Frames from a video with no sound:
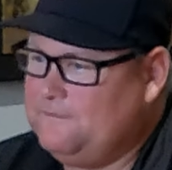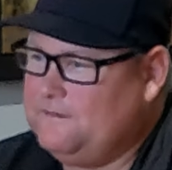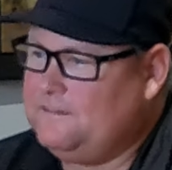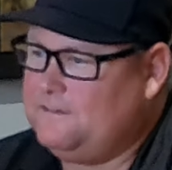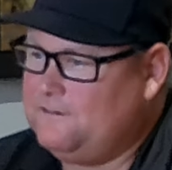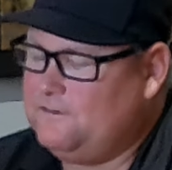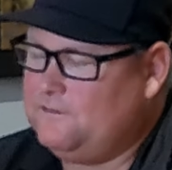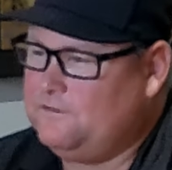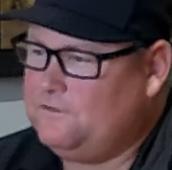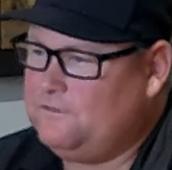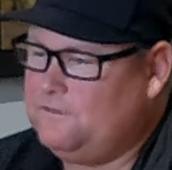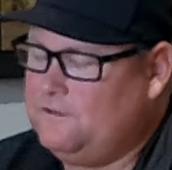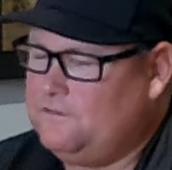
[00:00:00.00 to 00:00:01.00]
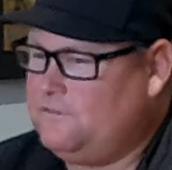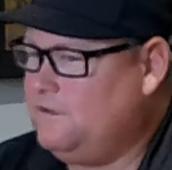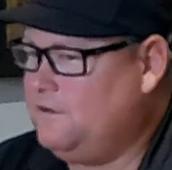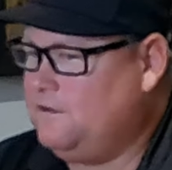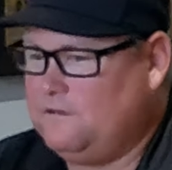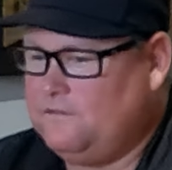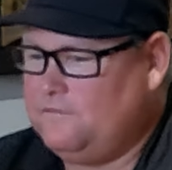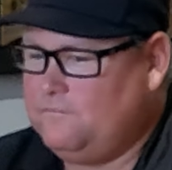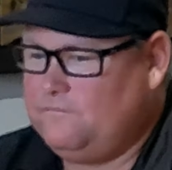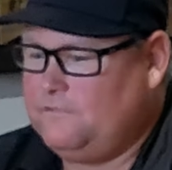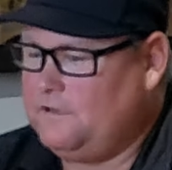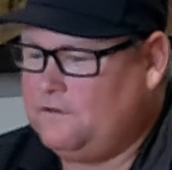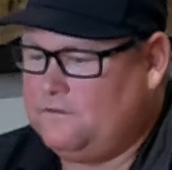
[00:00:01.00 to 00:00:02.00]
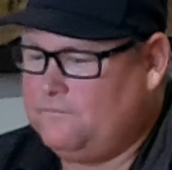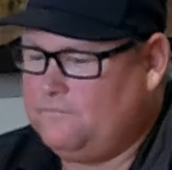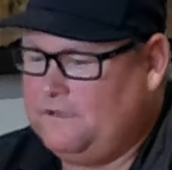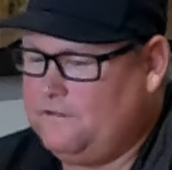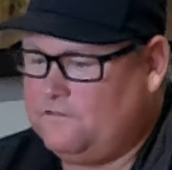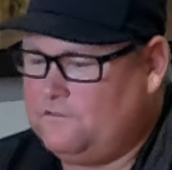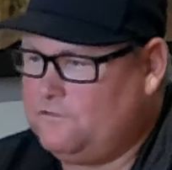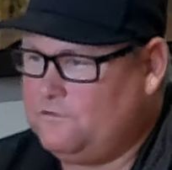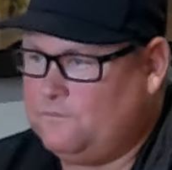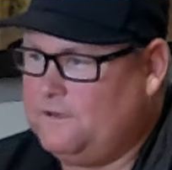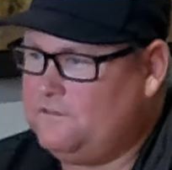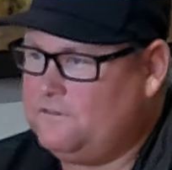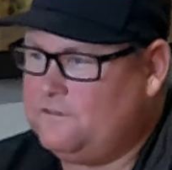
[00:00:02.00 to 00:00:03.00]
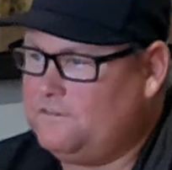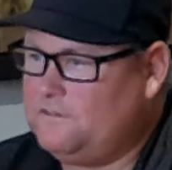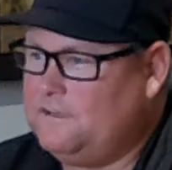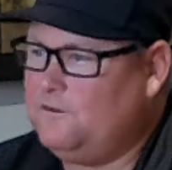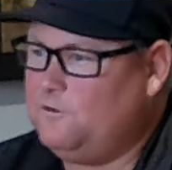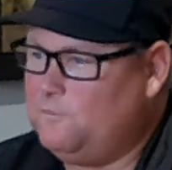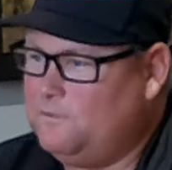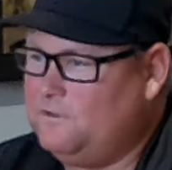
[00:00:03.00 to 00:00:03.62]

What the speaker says: Right there. It's not a. I think it's just a residence now.